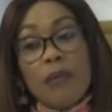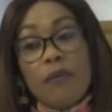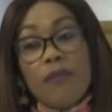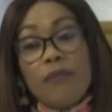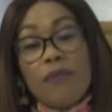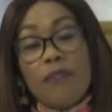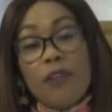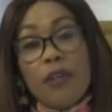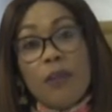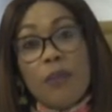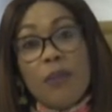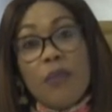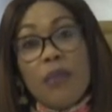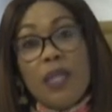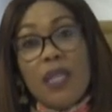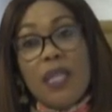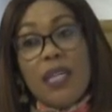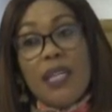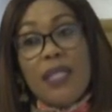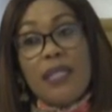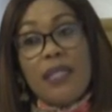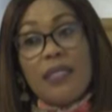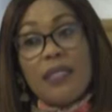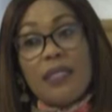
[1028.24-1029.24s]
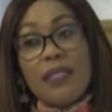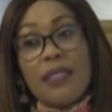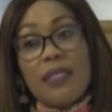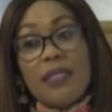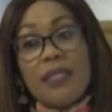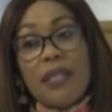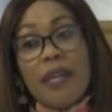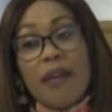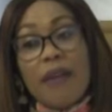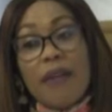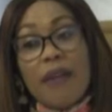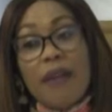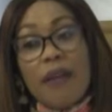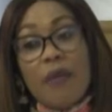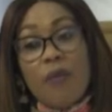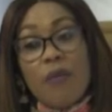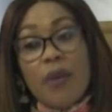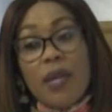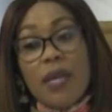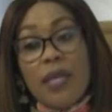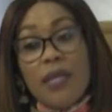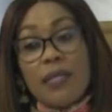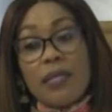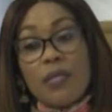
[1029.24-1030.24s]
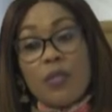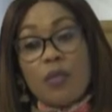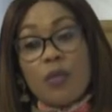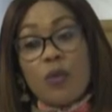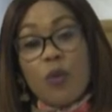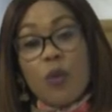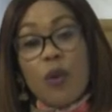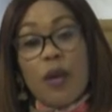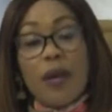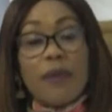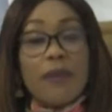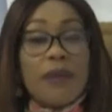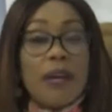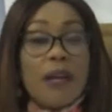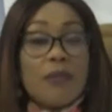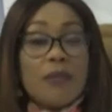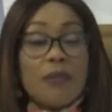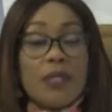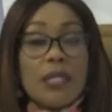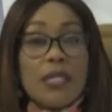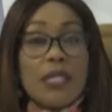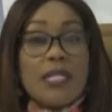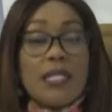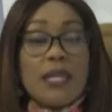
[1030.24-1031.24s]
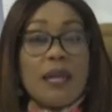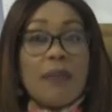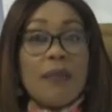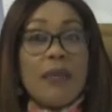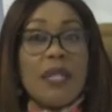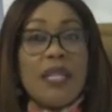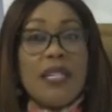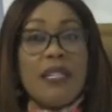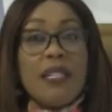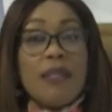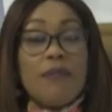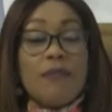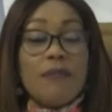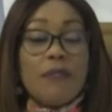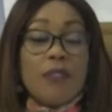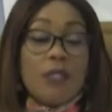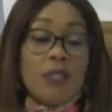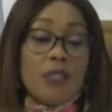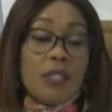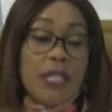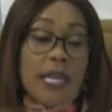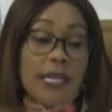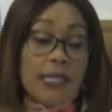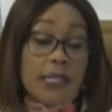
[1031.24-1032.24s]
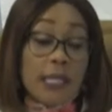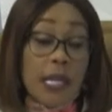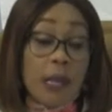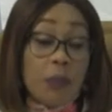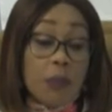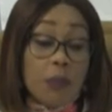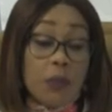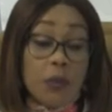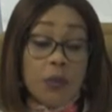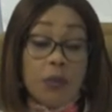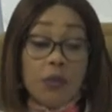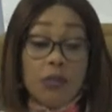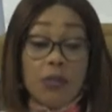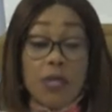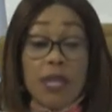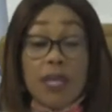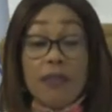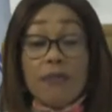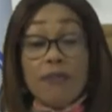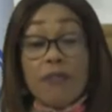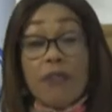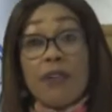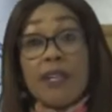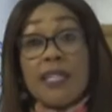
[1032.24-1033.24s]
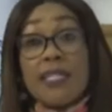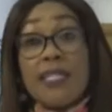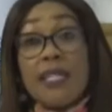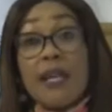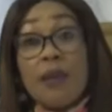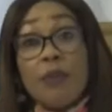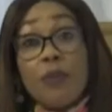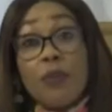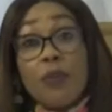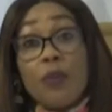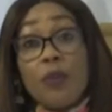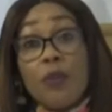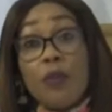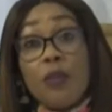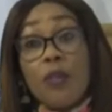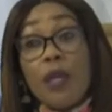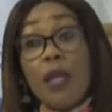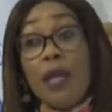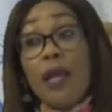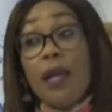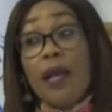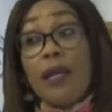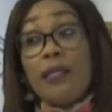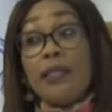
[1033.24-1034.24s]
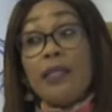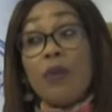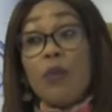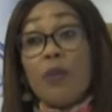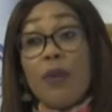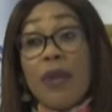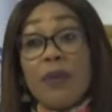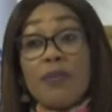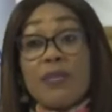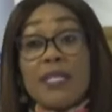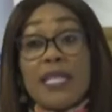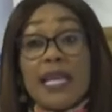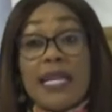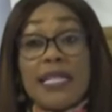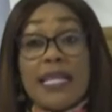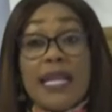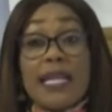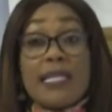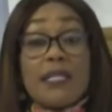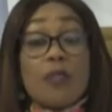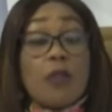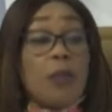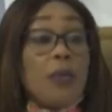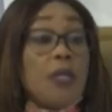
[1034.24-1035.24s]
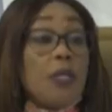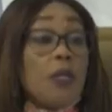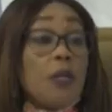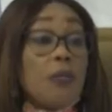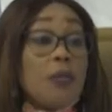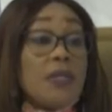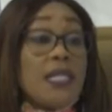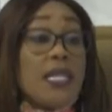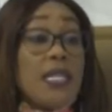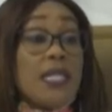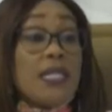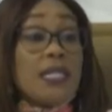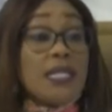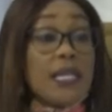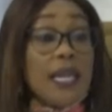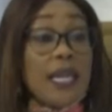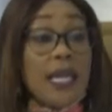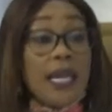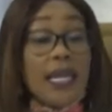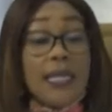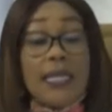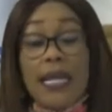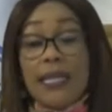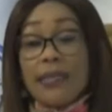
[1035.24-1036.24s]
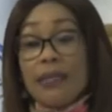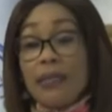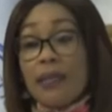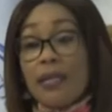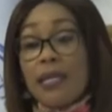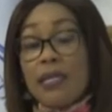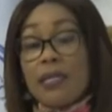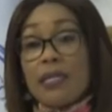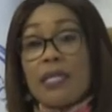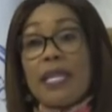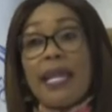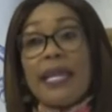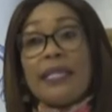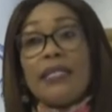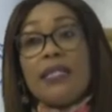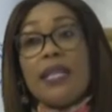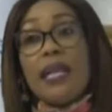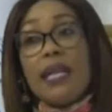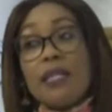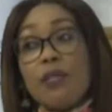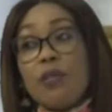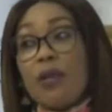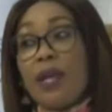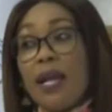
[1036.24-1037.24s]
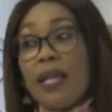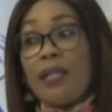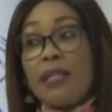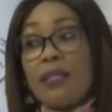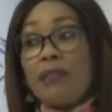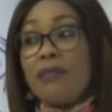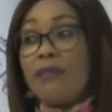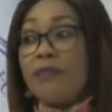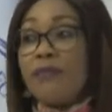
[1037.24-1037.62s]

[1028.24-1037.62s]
For me, there are ways to go around it. I mean, if you, the example you gave, for example, the website has not been updated and things like that, you can